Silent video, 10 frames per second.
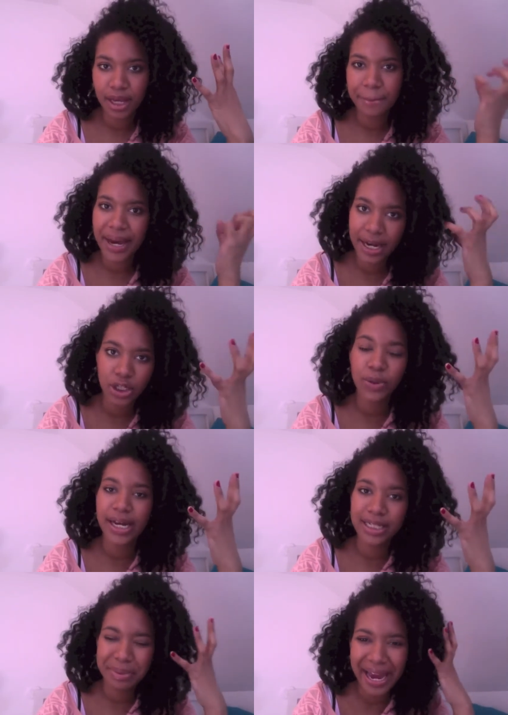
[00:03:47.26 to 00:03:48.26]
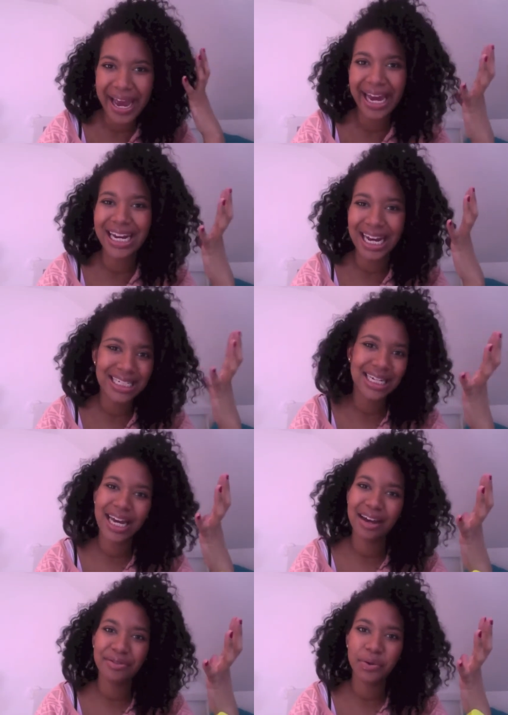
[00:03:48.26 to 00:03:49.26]
penetrates my hair nicely.
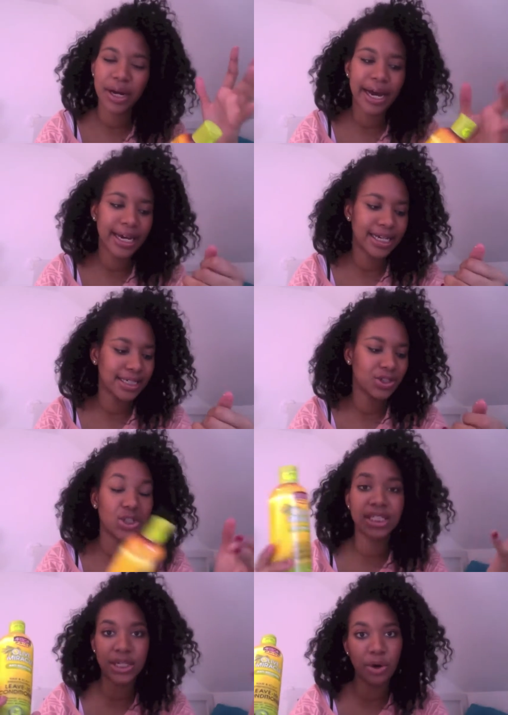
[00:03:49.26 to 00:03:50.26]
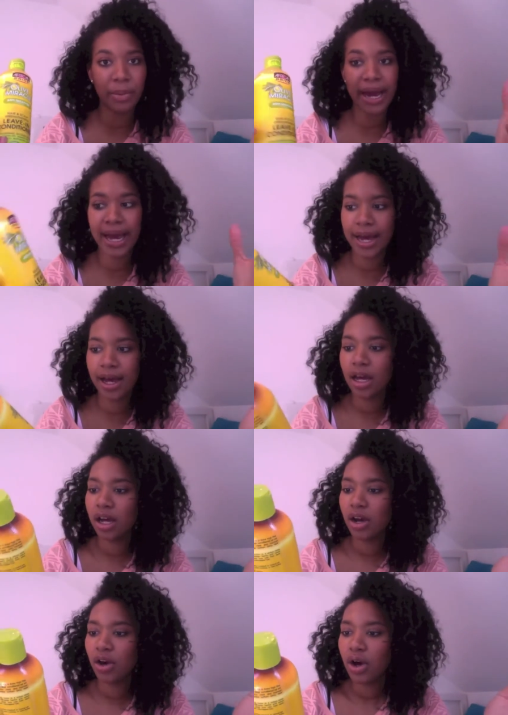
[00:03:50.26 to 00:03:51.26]
I feel like it doesn't just sit on my
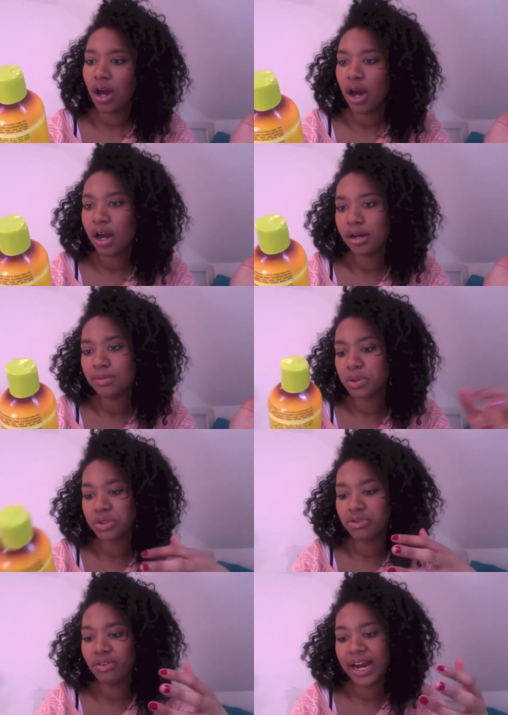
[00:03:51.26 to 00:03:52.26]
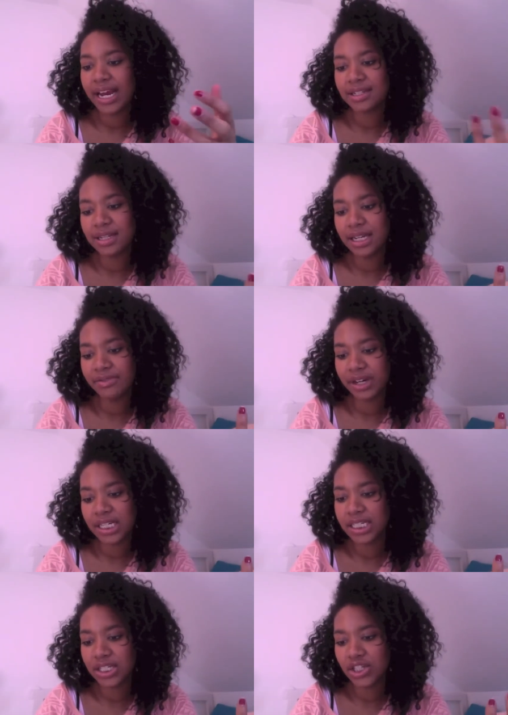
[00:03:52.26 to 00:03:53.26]
hair, so it's great as a leave-in
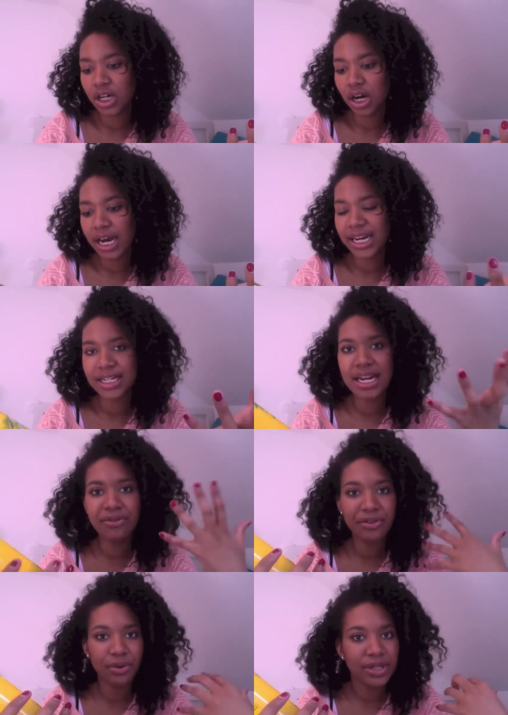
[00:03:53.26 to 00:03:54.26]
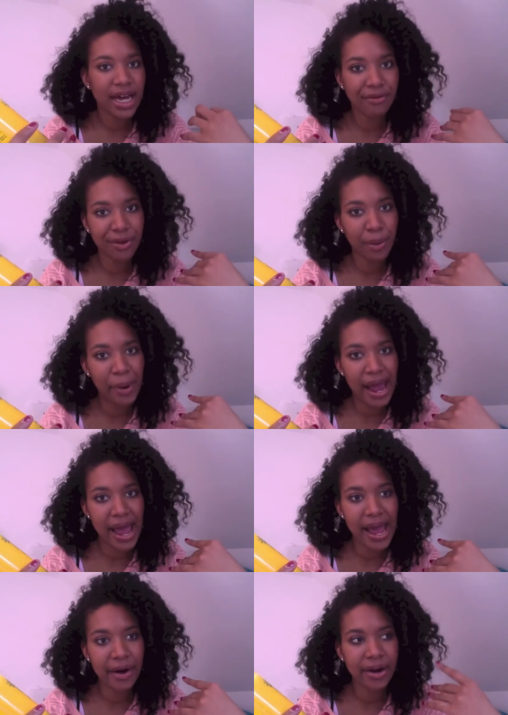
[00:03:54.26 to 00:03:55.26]
conditioner, and it never feels heavy on my
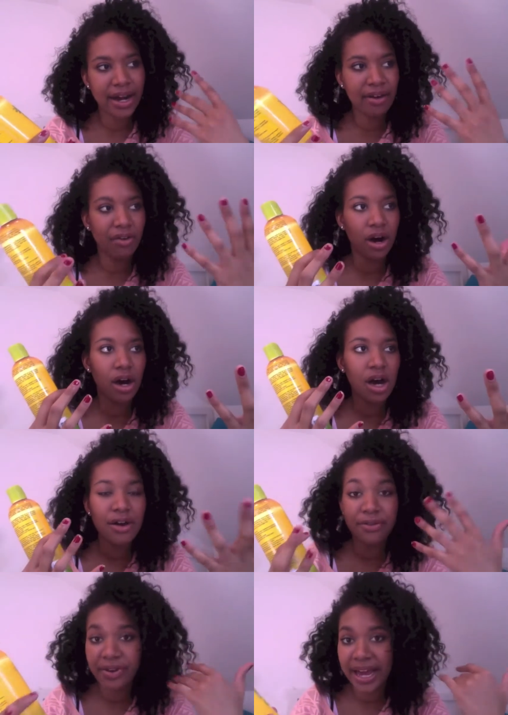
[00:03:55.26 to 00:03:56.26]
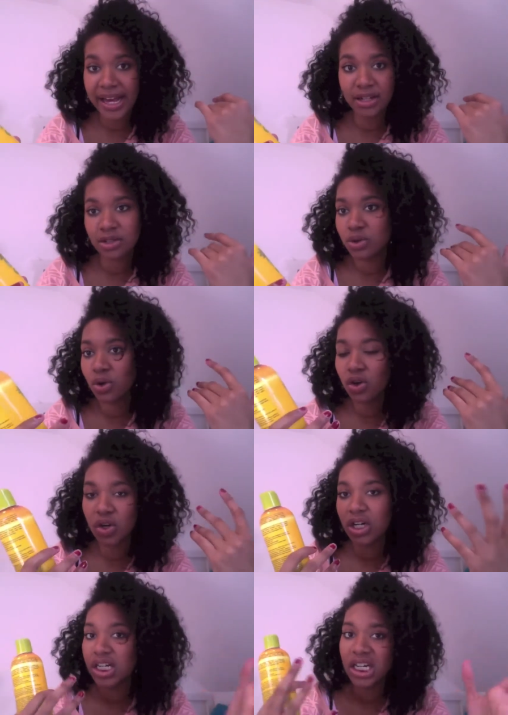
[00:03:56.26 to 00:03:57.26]
hair. It never flakes
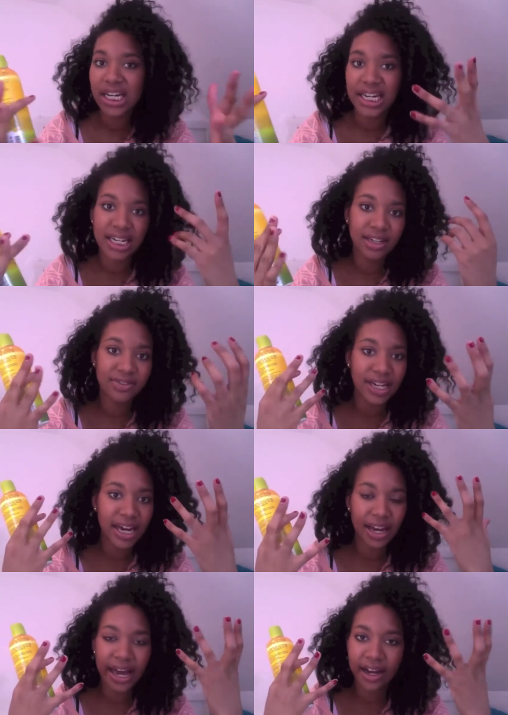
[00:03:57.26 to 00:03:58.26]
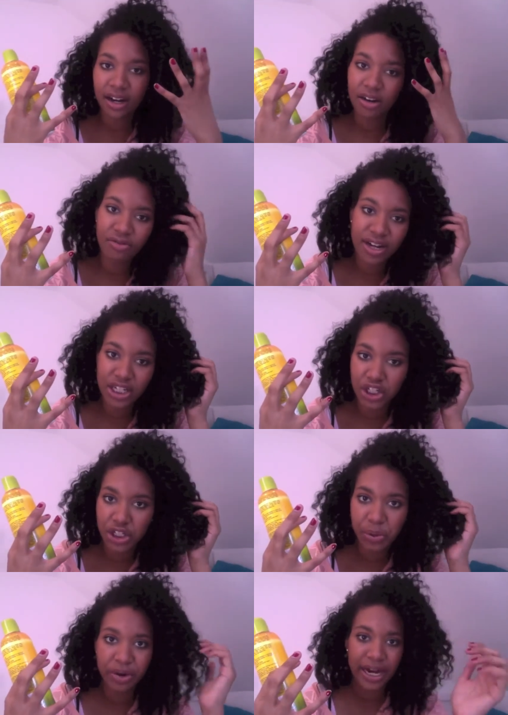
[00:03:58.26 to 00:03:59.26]
or leaves like a
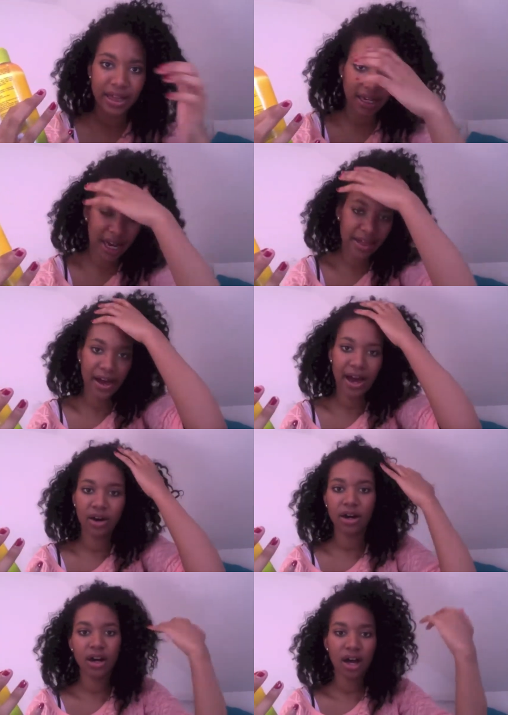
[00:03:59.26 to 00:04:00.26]
residue or anything like that.